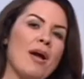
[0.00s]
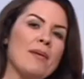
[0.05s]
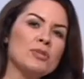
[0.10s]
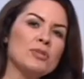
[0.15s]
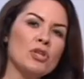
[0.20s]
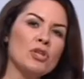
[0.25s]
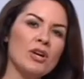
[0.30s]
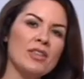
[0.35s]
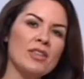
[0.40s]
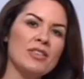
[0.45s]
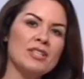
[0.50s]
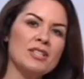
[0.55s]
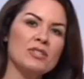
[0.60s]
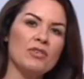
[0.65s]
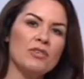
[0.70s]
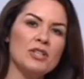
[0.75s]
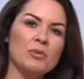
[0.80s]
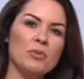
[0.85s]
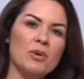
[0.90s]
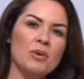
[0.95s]
M took
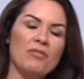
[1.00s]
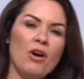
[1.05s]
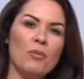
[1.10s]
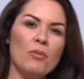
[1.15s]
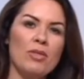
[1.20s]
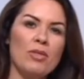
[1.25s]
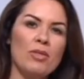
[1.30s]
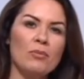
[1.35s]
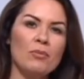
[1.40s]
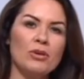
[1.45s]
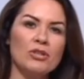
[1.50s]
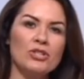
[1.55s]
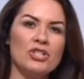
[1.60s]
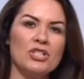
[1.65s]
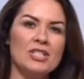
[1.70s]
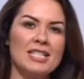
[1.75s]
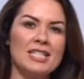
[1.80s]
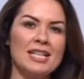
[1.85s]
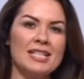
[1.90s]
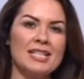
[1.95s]
this photo, one of our weather
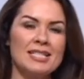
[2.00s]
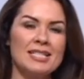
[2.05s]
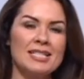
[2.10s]
watchers in